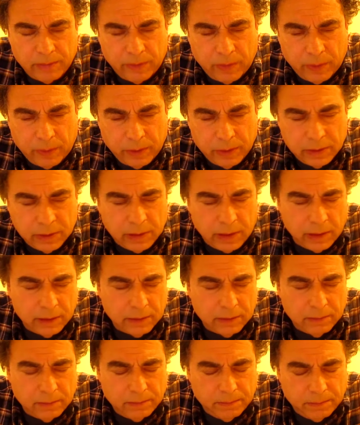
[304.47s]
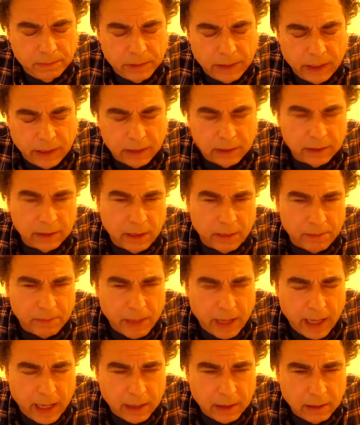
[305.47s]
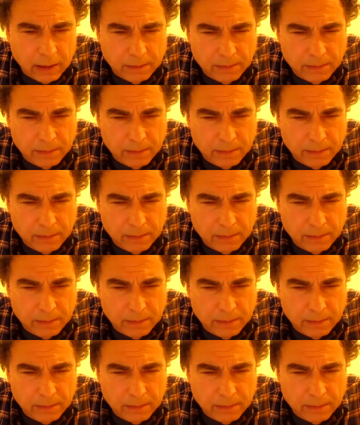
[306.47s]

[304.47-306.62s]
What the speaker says: forwards and I take a step back.